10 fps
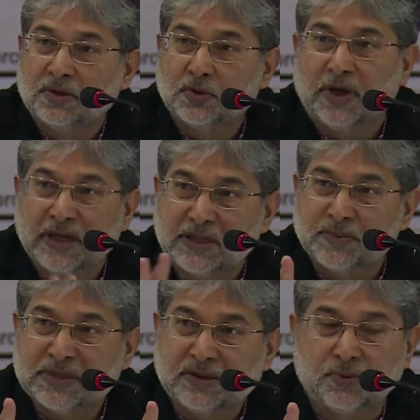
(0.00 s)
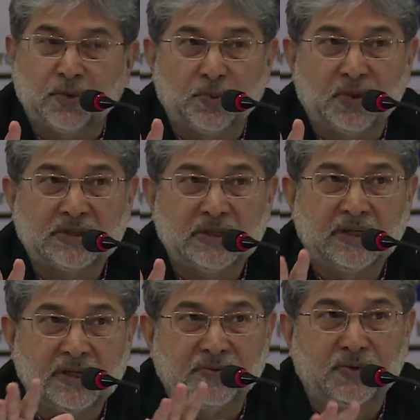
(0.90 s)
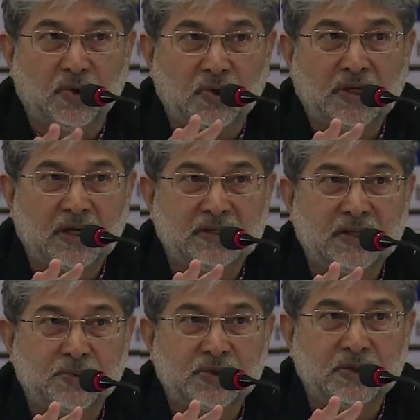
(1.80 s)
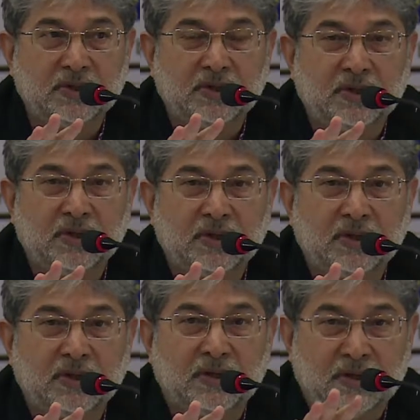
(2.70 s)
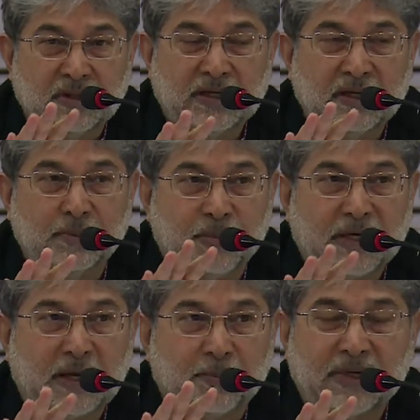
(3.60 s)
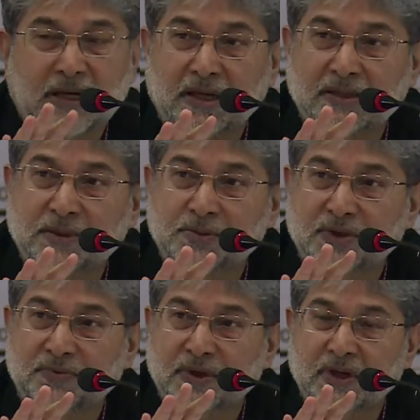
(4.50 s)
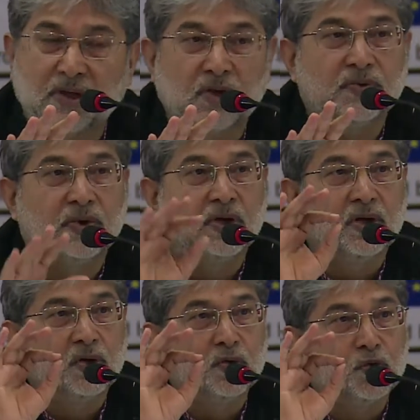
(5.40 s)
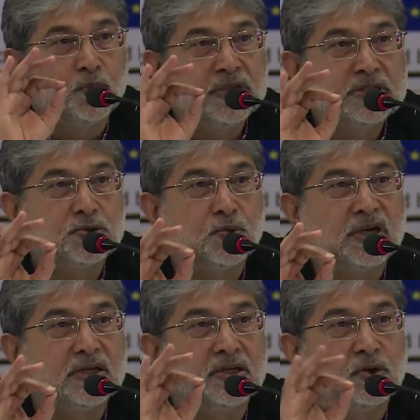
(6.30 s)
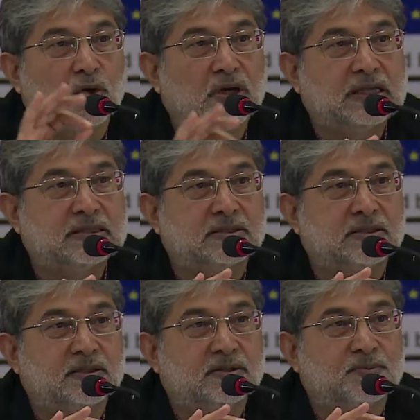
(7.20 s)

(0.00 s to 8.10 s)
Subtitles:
So 80% of the population lived on a consumption, daily per capita consumption figure of rupees 20 or less.